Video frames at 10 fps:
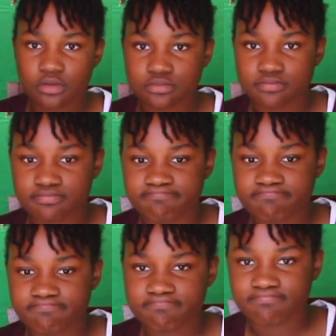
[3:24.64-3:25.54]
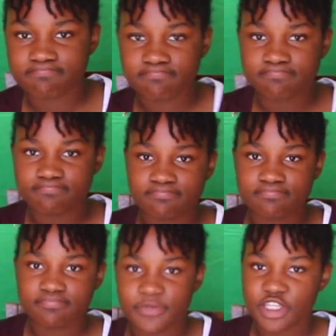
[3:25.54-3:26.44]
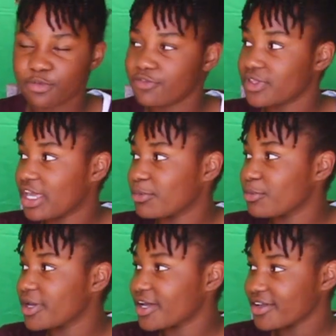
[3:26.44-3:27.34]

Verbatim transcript: I'm sorry. I'm sorry. I'm sorry. I'm sorry.